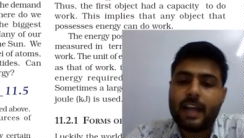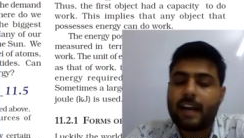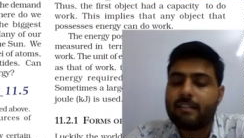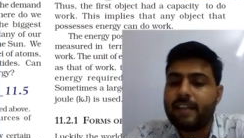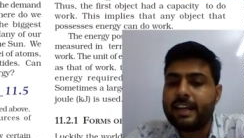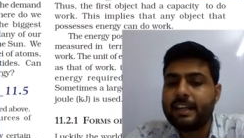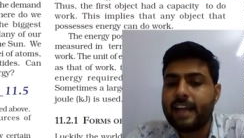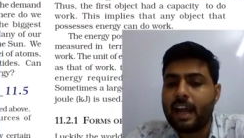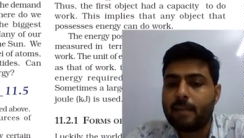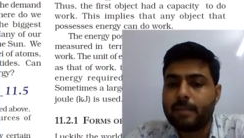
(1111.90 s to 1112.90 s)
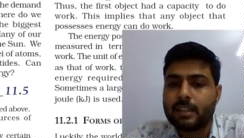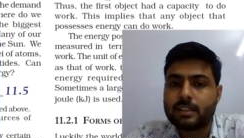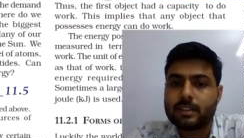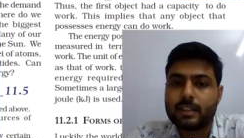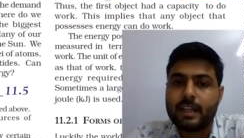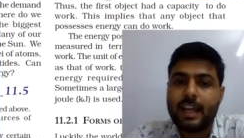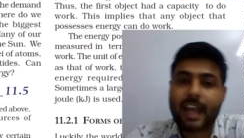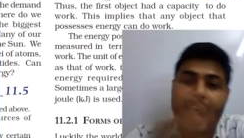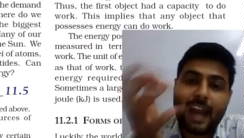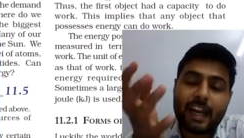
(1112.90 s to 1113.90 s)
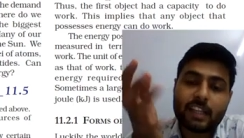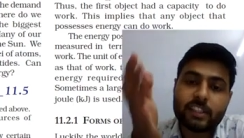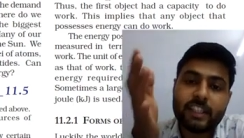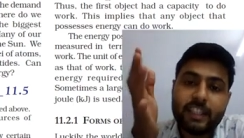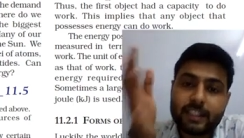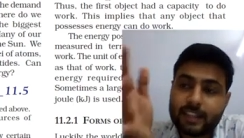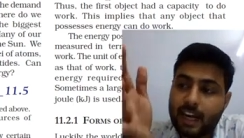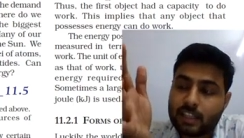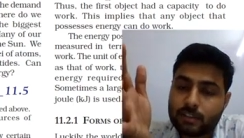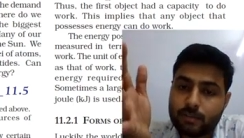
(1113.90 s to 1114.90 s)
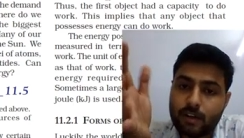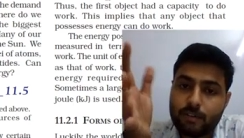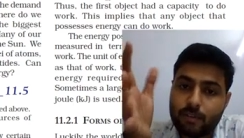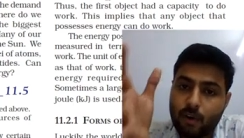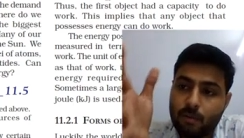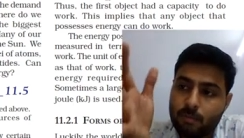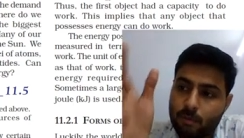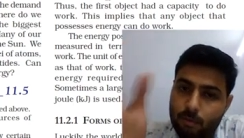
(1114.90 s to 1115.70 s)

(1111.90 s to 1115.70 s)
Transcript: And when it happens, energy transfer from